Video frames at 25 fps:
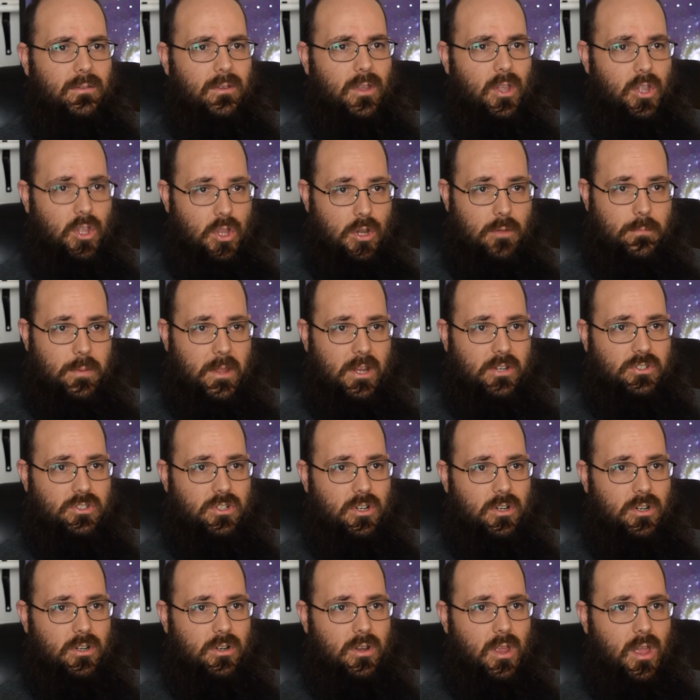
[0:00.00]
a good
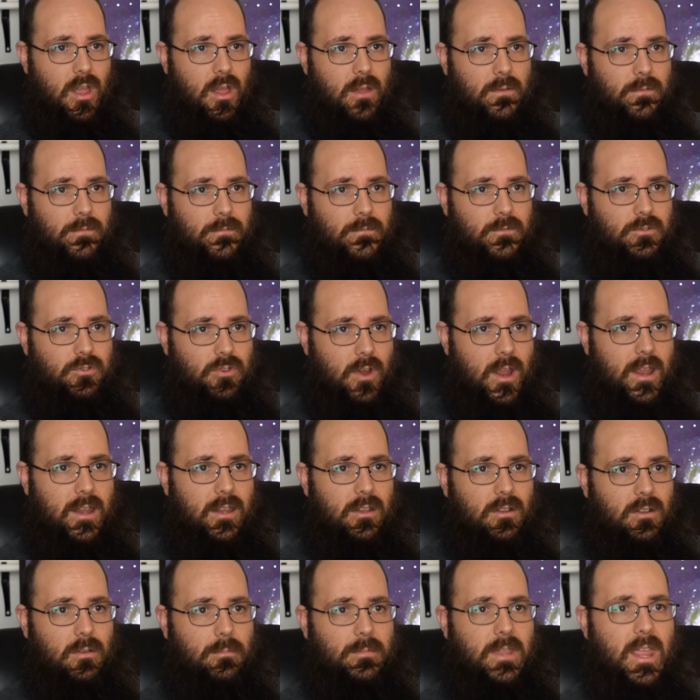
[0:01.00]
picture of
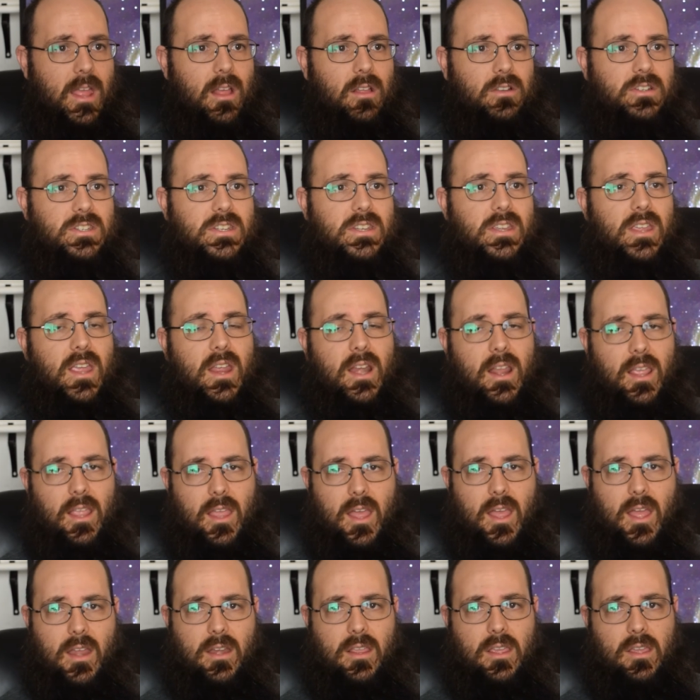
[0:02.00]
Triangulum Galaxy, and I
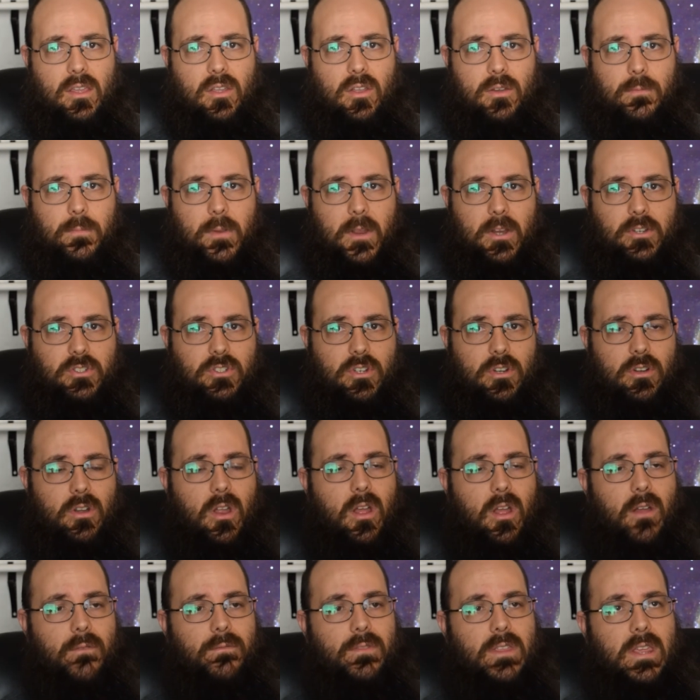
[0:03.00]
got a good picture
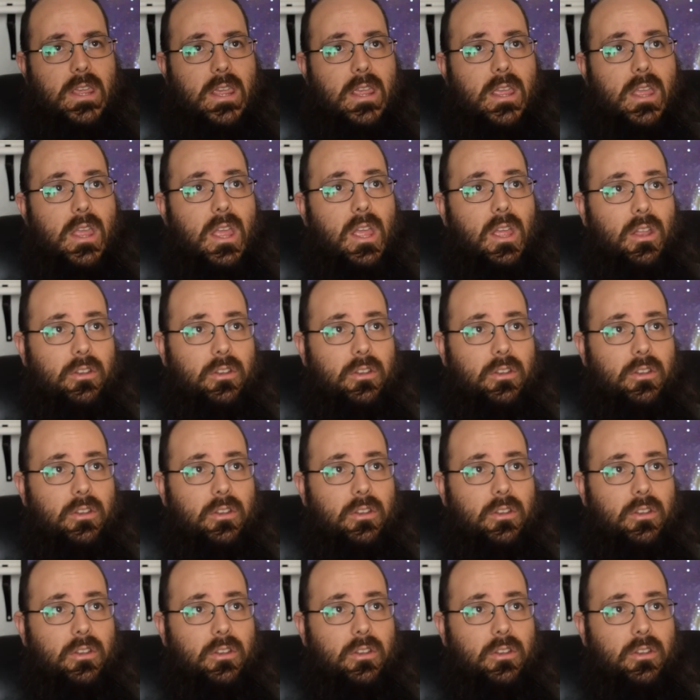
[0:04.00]
of the